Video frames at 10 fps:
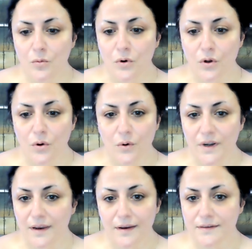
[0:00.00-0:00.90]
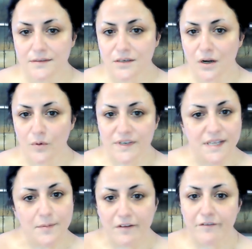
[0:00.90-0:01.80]
recording because you don't want to
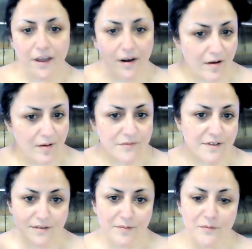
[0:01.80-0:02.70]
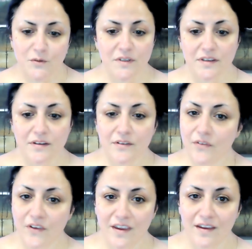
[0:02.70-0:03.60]
see my fat arms as I'm doing the
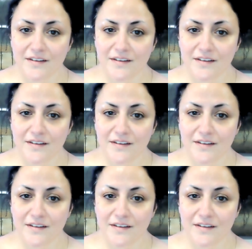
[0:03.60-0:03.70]
thing.